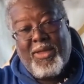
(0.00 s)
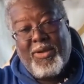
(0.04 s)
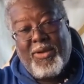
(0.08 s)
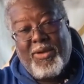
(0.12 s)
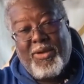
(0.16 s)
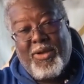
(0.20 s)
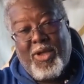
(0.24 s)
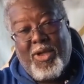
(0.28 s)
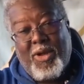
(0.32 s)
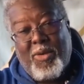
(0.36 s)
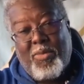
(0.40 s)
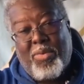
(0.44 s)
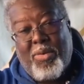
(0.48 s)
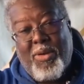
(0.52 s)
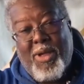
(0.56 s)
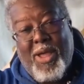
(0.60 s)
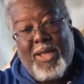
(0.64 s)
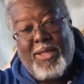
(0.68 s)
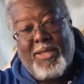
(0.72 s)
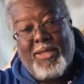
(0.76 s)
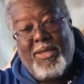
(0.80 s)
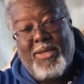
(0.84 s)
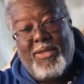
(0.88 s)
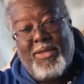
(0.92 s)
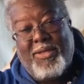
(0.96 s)
you're going to
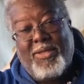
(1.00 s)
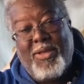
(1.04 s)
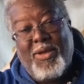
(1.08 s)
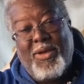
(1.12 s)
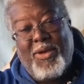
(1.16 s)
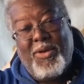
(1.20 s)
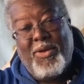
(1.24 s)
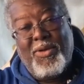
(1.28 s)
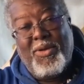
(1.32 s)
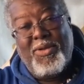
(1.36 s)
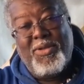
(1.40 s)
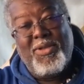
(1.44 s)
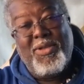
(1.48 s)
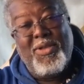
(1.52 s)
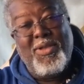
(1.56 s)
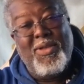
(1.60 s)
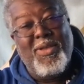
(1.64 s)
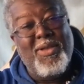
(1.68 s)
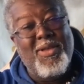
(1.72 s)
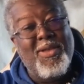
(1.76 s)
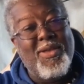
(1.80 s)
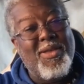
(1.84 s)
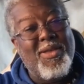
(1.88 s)
practice those